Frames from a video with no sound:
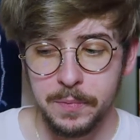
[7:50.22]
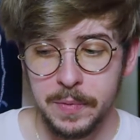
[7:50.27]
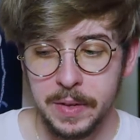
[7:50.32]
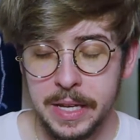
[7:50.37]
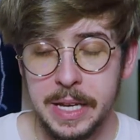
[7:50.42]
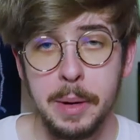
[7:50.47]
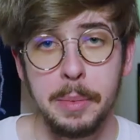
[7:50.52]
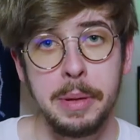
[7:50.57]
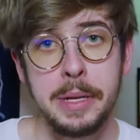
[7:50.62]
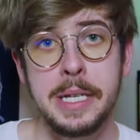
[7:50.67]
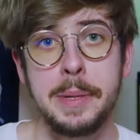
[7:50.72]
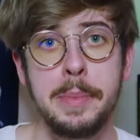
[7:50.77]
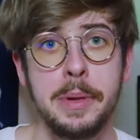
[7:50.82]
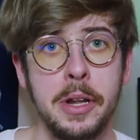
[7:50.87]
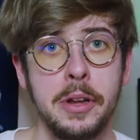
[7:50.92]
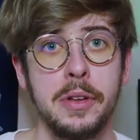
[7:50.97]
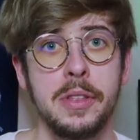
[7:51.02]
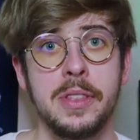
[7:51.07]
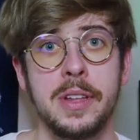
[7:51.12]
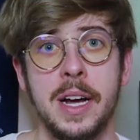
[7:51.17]
yeah, please let me
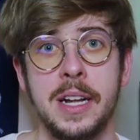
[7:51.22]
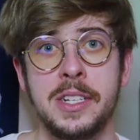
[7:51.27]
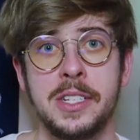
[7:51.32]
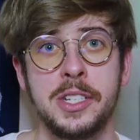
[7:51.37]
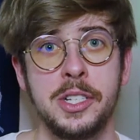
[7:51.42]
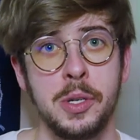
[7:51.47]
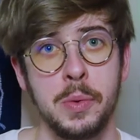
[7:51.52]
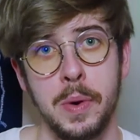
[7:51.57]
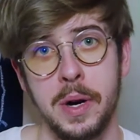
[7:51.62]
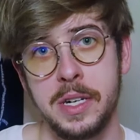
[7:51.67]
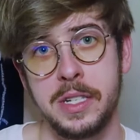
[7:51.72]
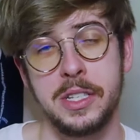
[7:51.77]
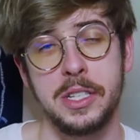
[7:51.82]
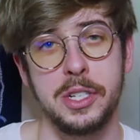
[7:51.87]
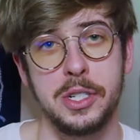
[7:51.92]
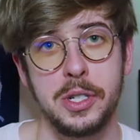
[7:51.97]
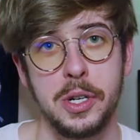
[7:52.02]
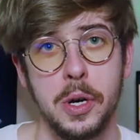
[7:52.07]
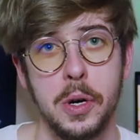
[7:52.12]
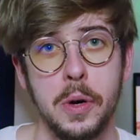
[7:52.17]
know your thoughts. Did you watch the
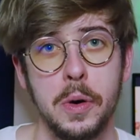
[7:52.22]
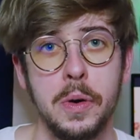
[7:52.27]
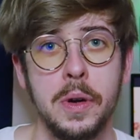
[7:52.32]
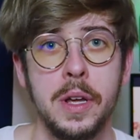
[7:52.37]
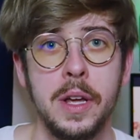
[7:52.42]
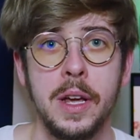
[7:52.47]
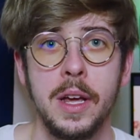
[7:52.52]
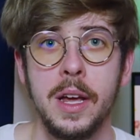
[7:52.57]
show?